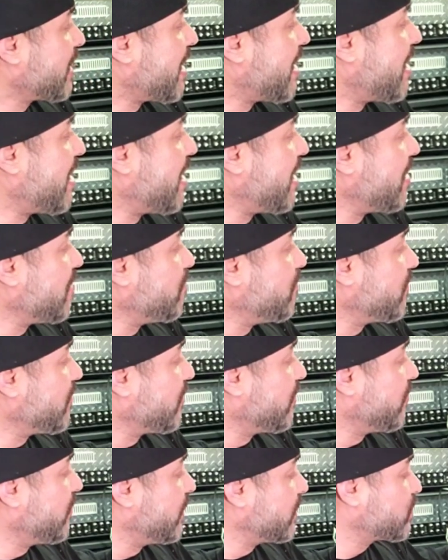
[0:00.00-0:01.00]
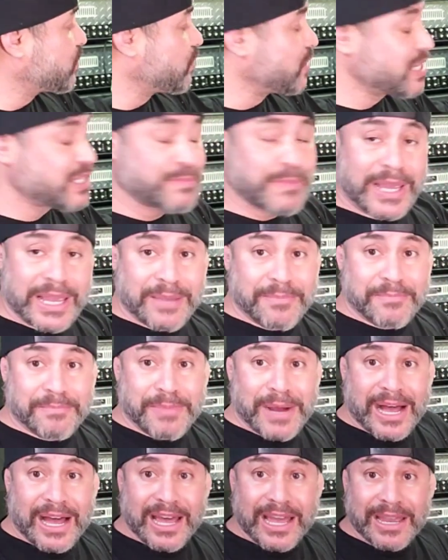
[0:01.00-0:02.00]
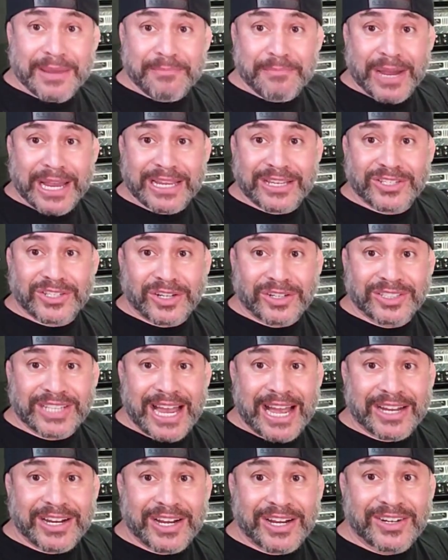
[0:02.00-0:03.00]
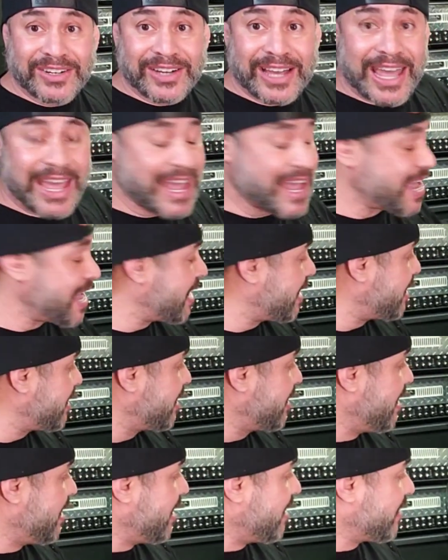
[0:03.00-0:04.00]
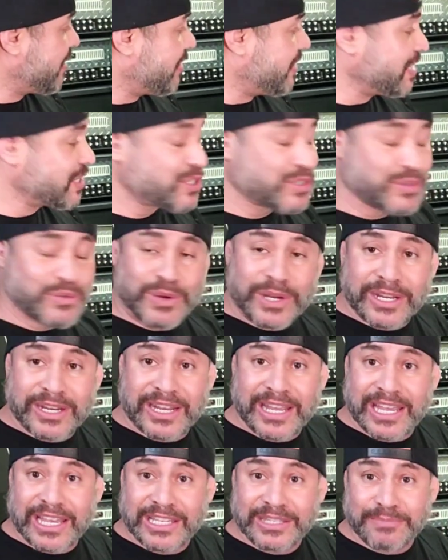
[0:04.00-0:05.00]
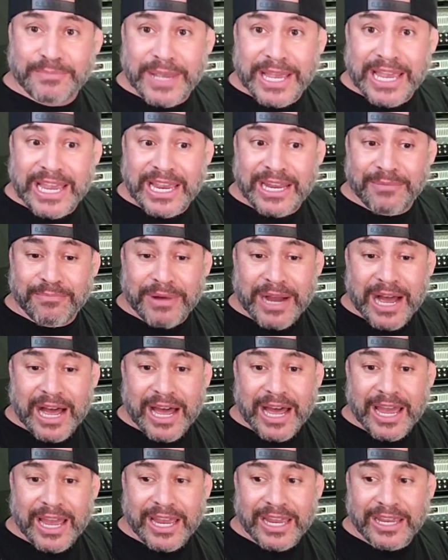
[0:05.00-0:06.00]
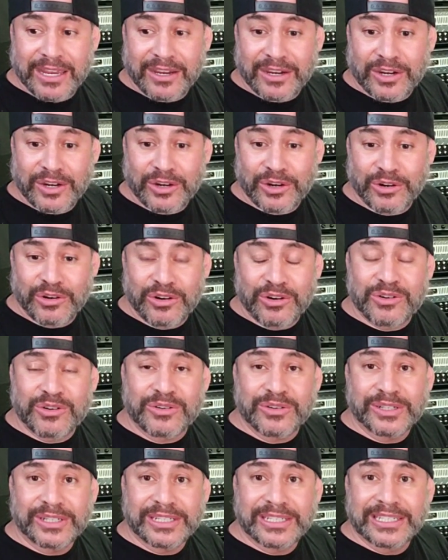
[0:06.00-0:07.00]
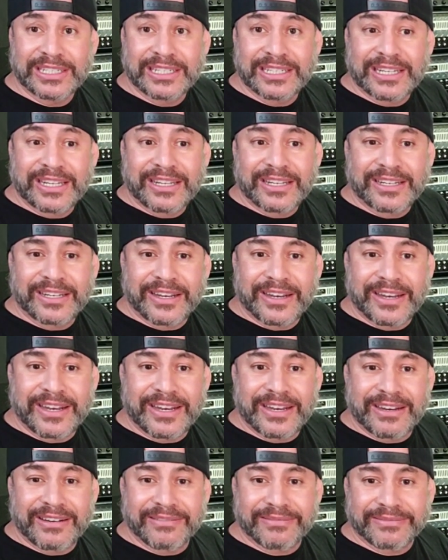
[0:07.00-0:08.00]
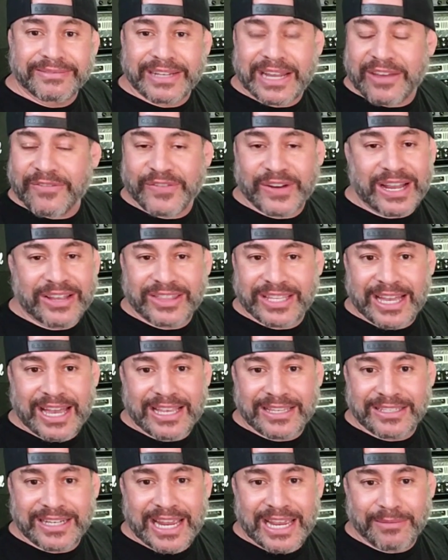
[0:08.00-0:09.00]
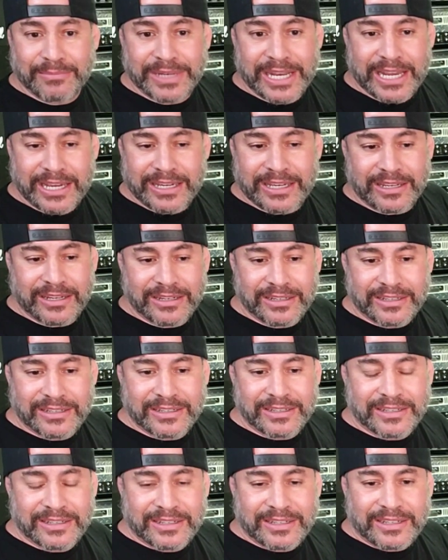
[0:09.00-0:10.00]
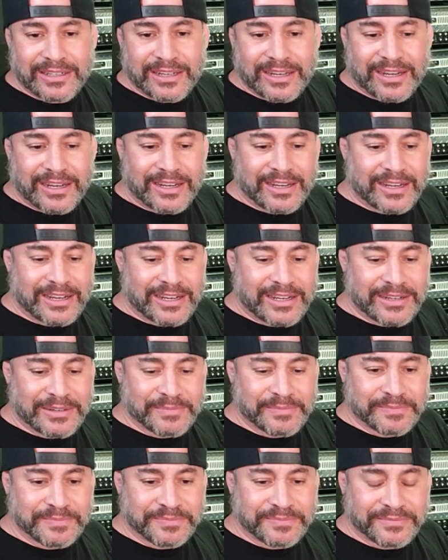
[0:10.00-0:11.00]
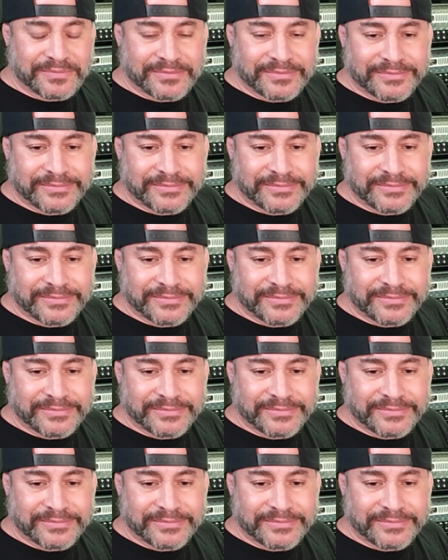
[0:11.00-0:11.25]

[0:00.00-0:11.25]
uh, this one is made by Mike Soldano and this one is made by who? Mm, I forgot the guy's name. Nick. Um,